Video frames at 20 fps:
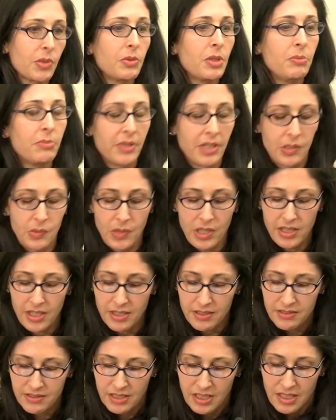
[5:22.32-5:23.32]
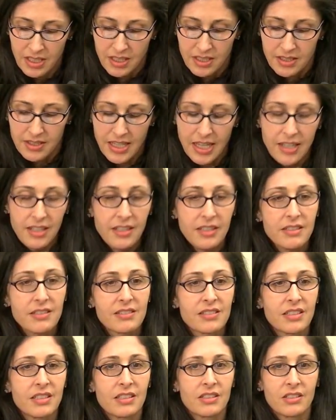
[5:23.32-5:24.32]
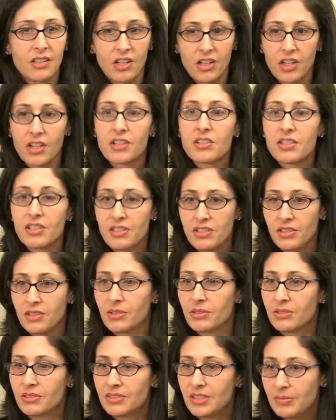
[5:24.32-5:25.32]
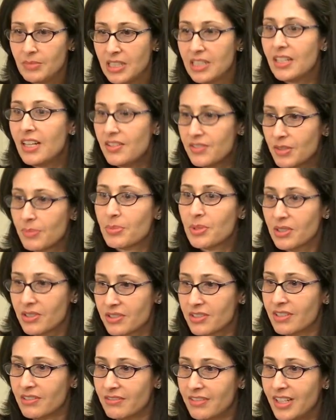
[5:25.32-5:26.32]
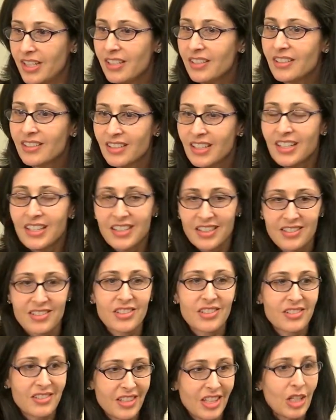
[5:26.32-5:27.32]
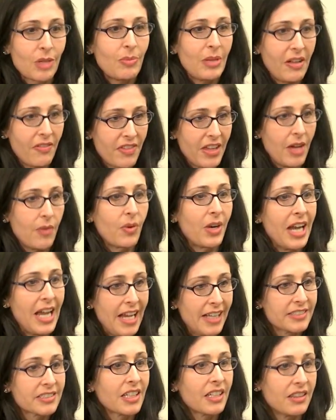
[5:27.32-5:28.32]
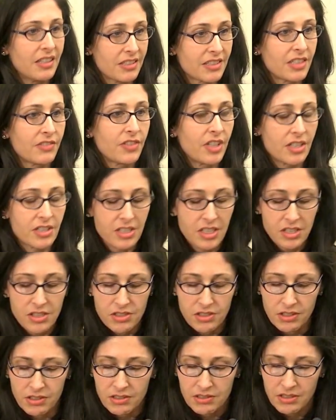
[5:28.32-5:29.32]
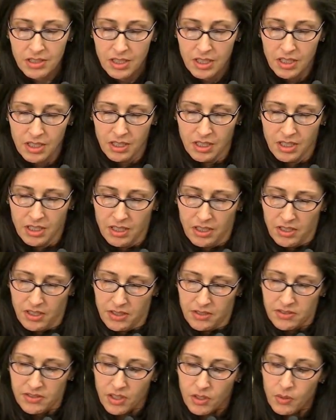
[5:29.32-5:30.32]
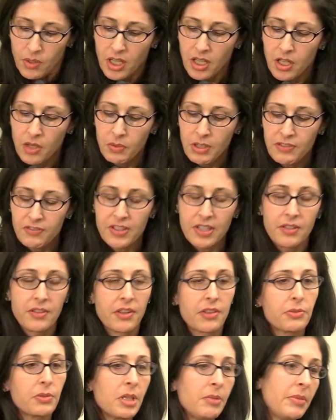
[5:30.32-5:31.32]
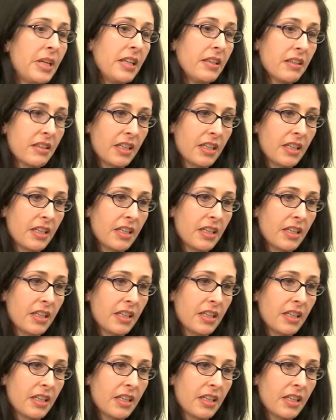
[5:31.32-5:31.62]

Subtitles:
What do we bring with us? That is hard to do, I mean, as a person, right? Just think about that, and we're asking this of our teachers. So we found three main